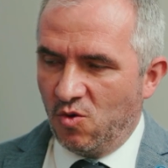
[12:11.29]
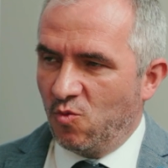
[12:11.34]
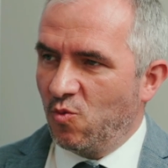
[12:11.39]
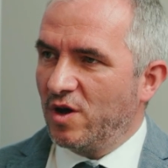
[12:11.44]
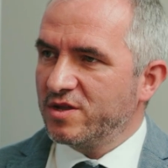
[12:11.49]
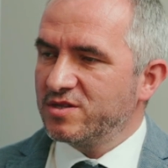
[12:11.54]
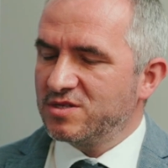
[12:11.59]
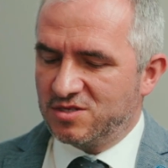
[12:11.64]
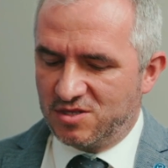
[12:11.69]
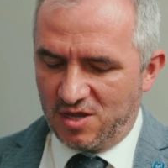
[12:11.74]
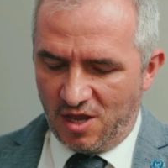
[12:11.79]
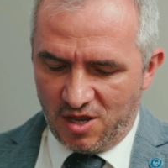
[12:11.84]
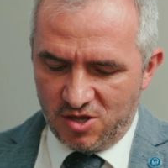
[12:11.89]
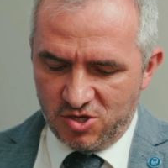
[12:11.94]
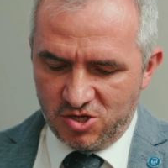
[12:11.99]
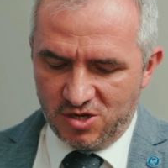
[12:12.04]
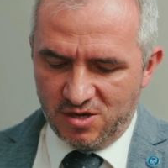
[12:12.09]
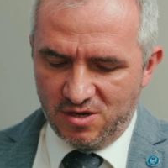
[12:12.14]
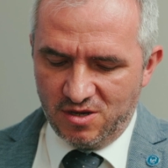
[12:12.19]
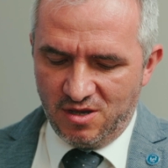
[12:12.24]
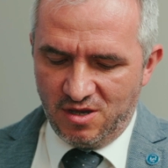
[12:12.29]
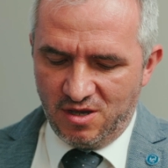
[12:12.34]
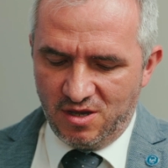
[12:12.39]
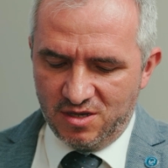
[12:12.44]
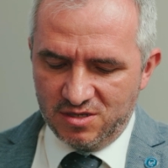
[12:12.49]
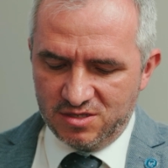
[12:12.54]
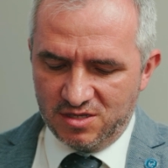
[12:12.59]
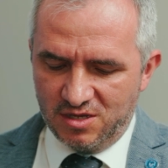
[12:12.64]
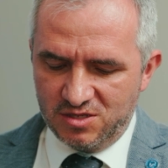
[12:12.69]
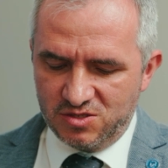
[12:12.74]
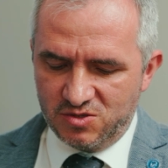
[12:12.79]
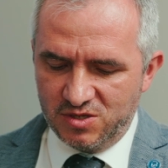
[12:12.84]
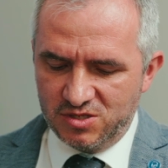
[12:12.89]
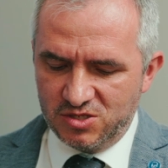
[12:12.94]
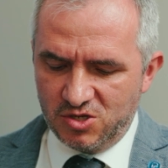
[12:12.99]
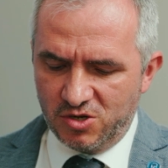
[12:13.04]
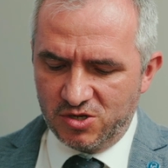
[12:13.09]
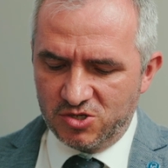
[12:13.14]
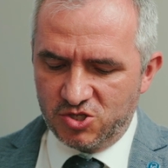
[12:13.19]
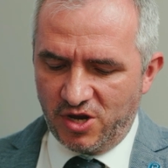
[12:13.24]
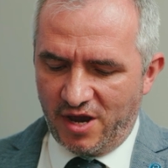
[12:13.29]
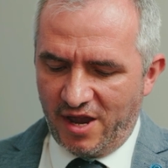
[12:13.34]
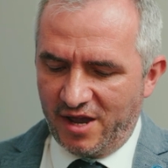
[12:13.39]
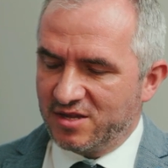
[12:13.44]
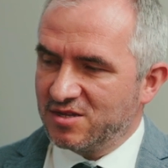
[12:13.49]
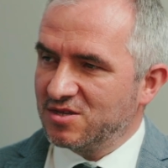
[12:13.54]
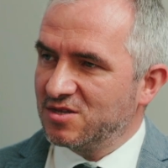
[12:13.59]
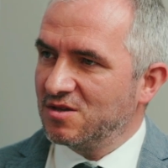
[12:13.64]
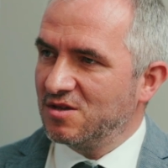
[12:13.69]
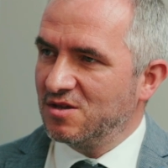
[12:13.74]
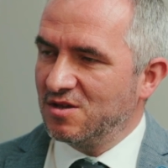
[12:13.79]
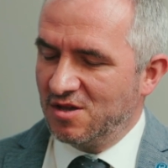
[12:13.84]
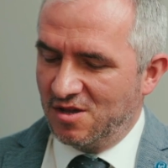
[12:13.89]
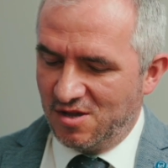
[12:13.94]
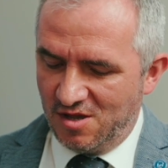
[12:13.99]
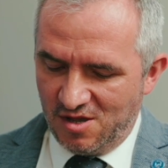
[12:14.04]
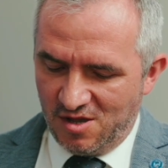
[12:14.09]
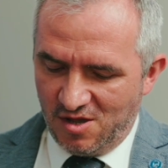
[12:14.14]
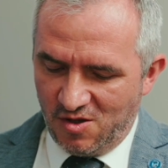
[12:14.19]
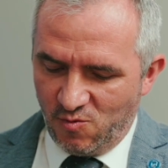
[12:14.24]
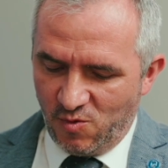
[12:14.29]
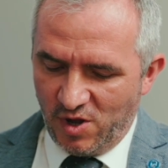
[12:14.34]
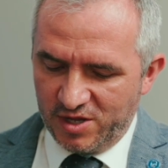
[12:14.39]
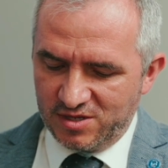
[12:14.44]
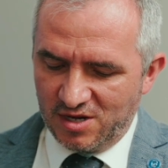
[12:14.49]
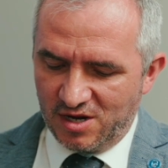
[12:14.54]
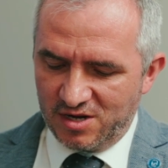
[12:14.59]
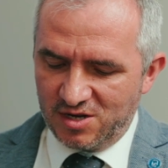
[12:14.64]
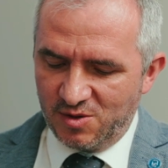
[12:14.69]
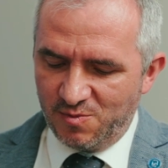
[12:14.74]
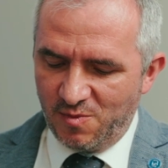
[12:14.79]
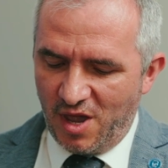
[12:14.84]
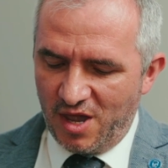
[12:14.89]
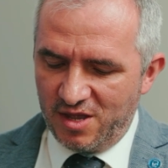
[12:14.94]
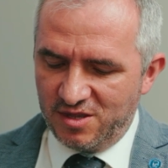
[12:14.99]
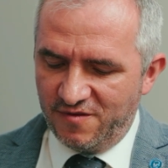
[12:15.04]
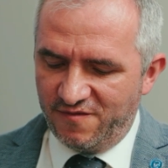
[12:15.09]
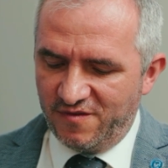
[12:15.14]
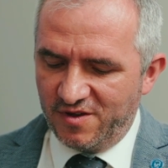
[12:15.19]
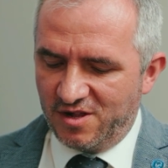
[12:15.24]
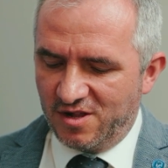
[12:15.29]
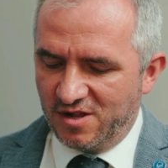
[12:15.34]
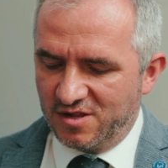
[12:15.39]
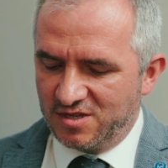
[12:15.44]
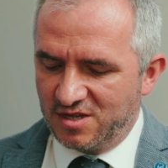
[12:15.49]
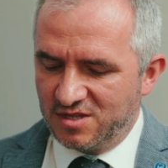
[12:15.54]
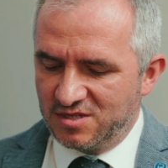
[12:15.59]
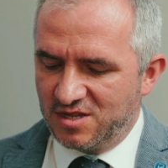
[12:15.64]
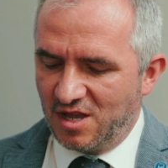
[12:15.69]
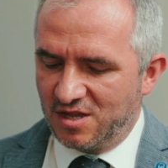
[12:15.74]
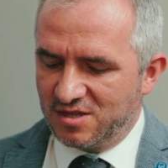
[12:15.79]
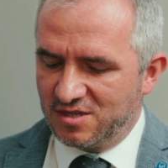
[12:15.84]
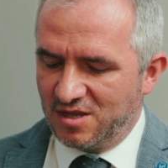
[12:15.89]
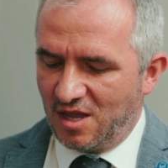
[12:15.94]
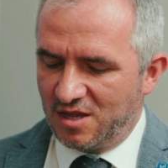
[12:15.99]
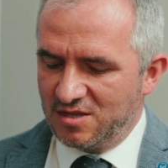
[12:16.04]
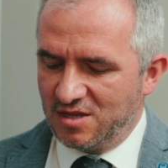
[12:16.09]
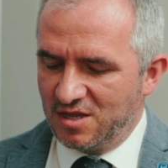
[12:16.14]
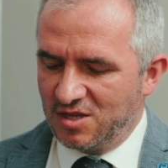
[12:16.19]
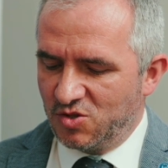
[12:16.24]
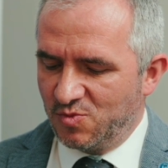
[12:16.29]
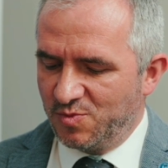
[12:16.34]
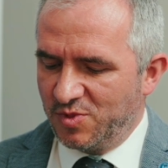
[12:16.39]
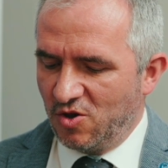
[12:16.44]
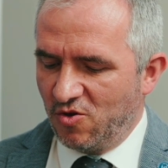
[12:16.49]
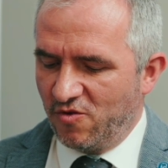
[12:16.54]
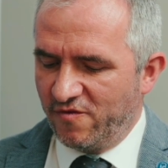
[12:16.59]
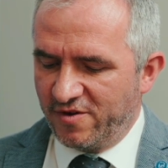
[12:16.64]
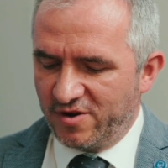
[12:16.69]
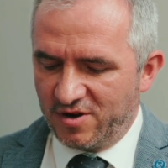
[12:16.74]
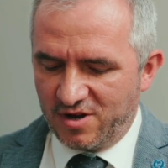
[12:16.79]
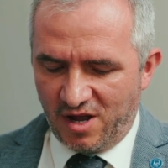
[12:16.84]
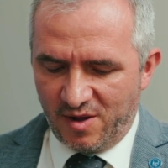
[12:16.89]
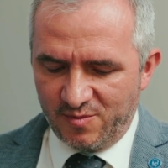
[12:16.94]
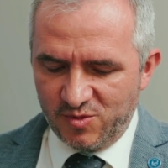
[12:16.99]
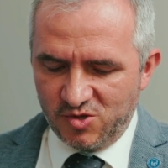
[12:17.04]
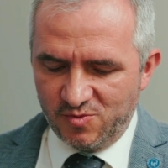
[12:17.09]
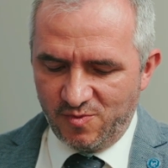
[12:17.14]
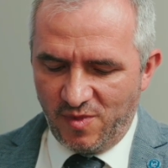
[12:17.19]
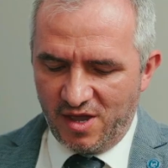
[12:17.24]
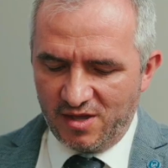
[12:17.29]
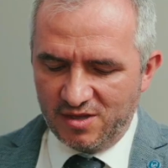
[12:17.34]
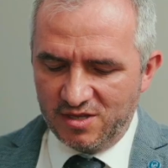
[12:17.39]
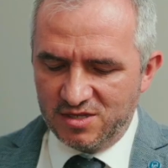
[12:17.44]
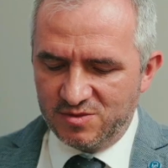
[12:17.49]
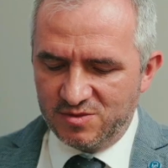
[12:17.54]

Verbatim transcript: What stage is this research at? what are the main difficulties that need to be overcome to make